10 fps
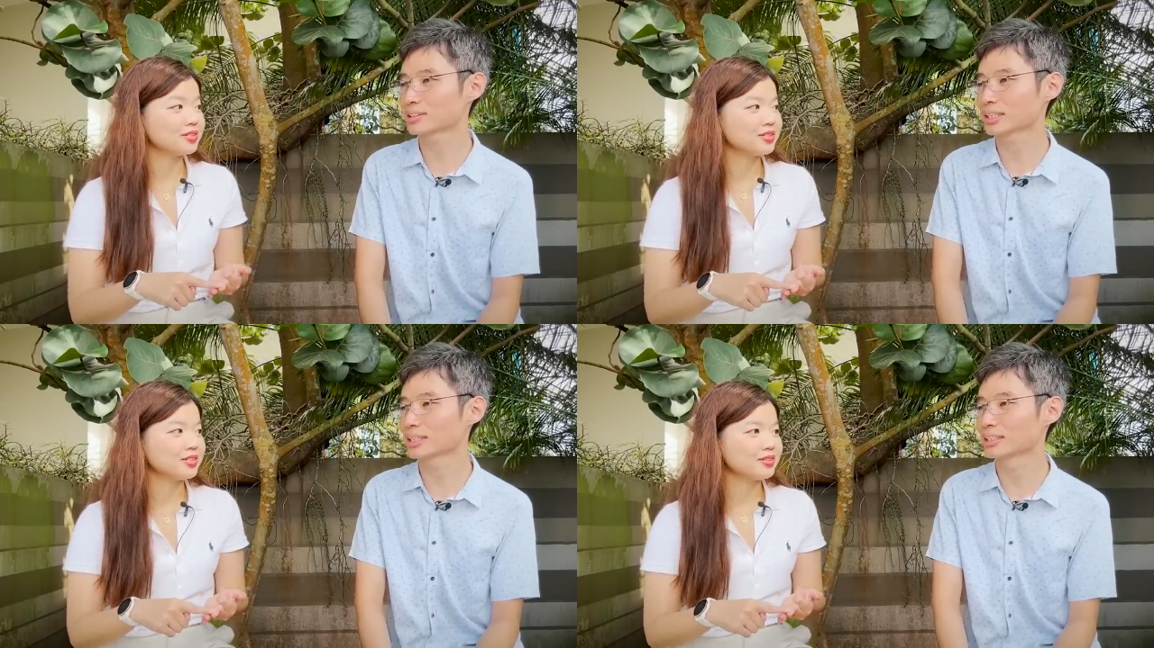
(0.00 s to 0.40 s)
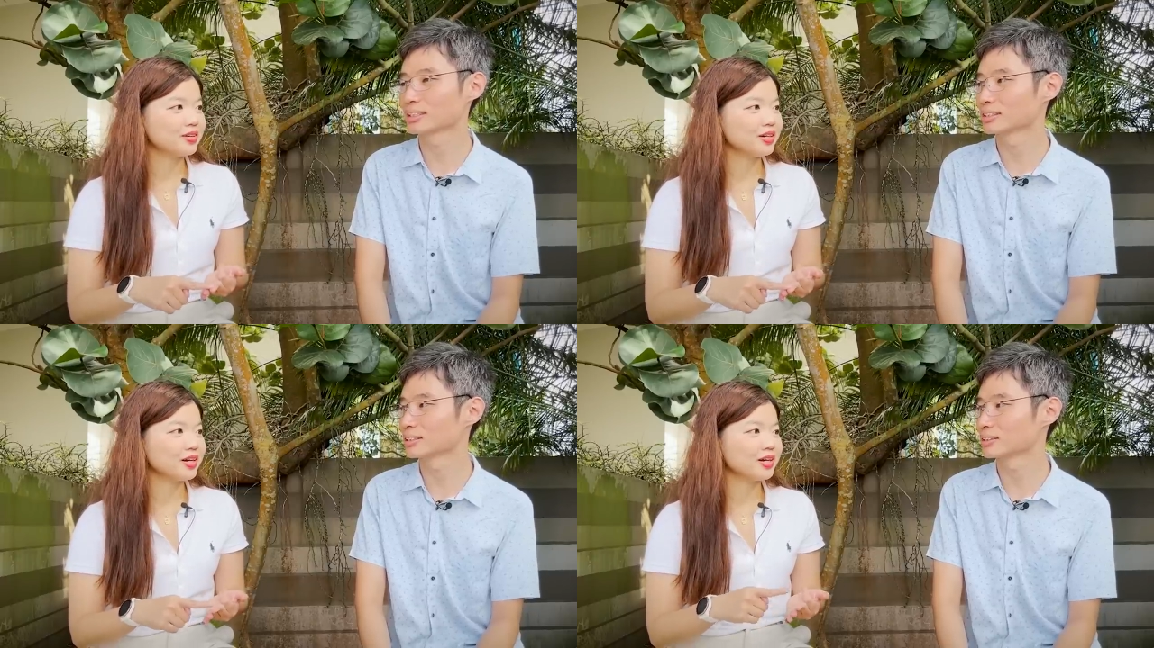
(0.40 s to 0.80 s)
Speaker 1: Okay.
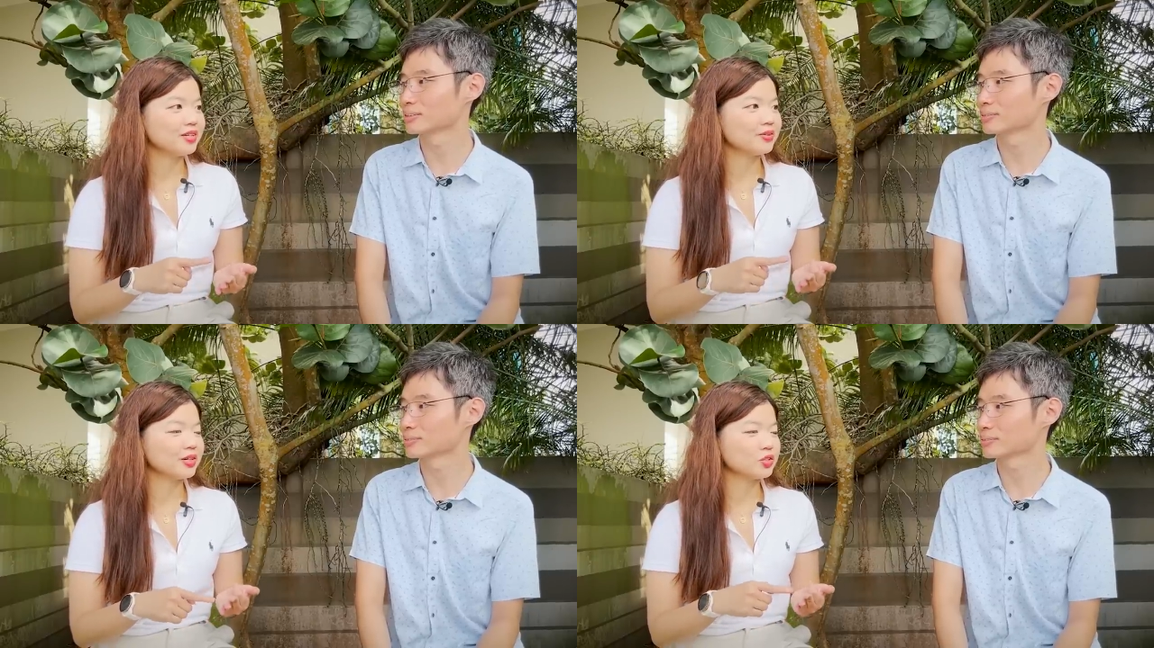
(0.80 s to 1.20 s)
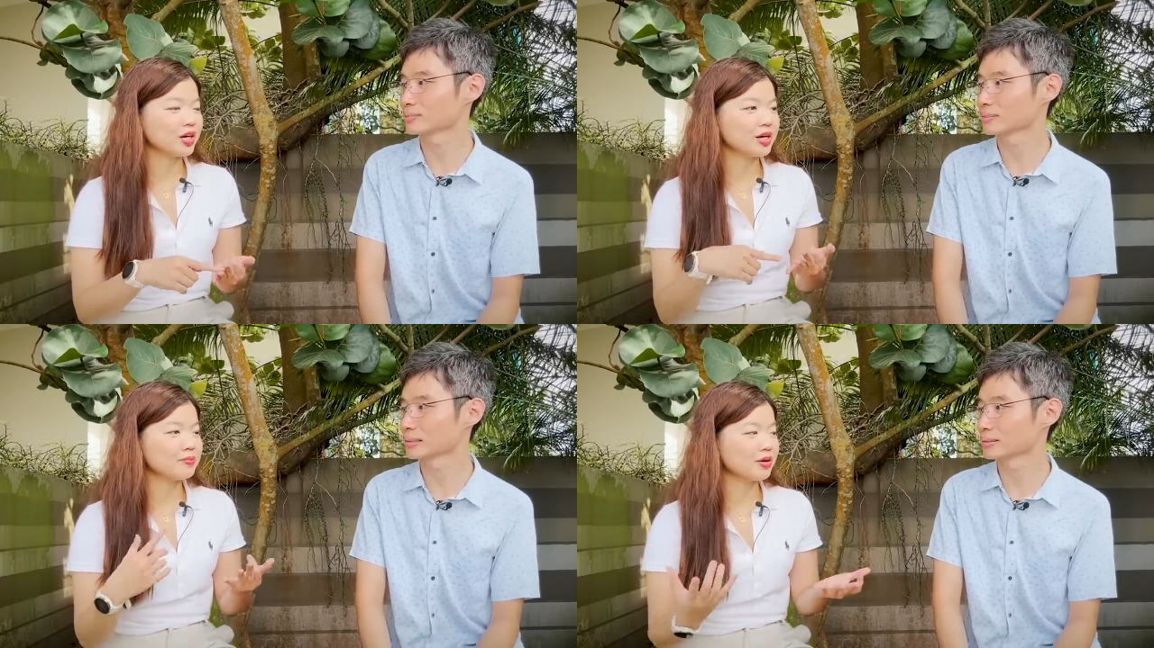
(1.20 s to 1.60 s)
Right, and then you can
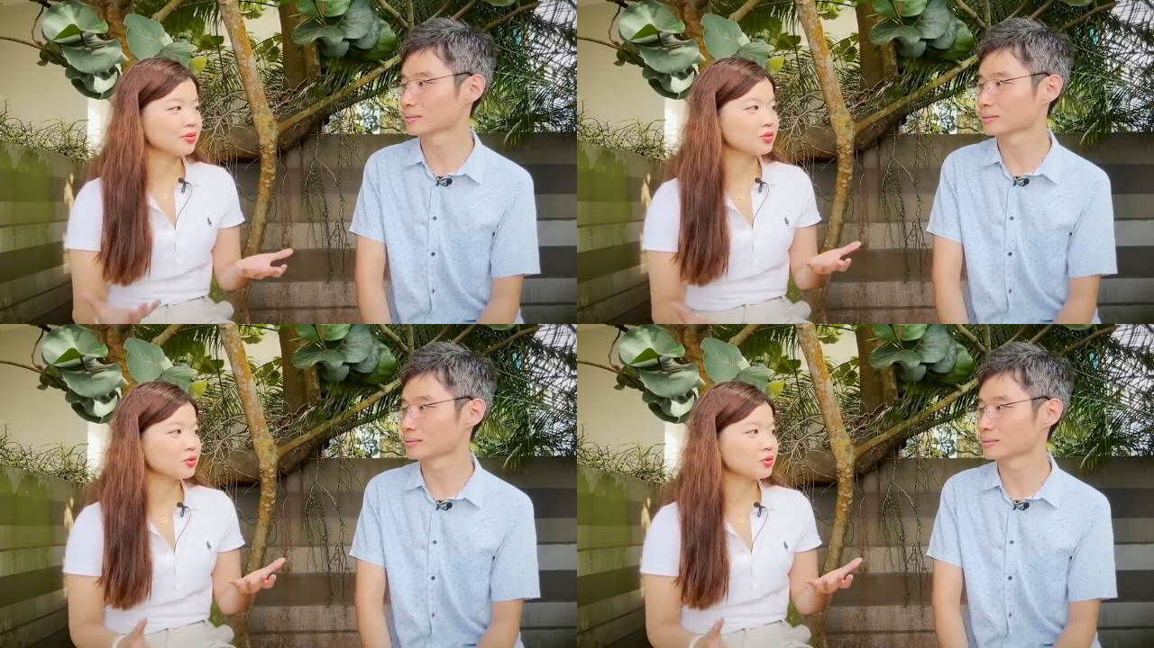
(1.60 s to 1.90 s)
try them out.